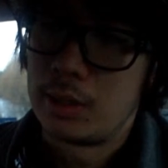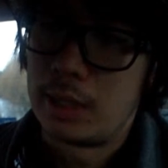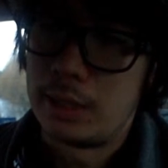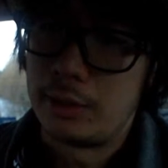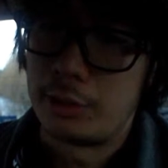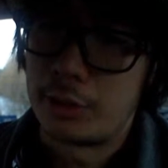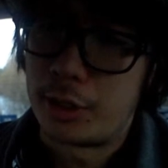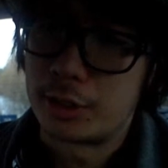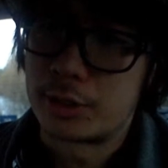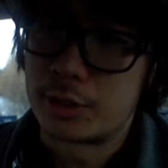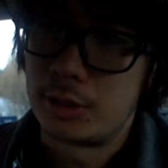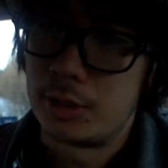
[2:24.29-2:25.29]
And
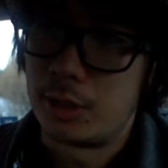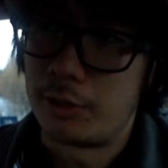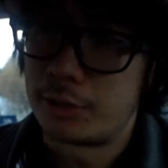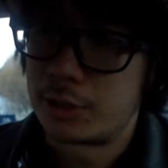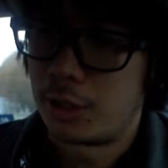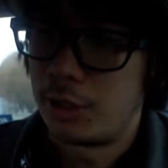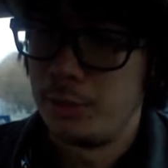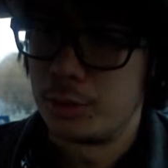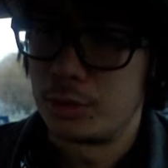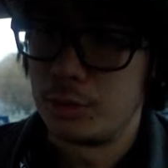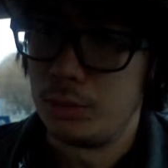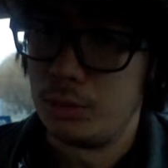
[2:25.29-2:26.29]
thus, a lot of the
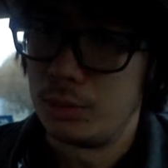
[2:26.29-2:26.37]
times,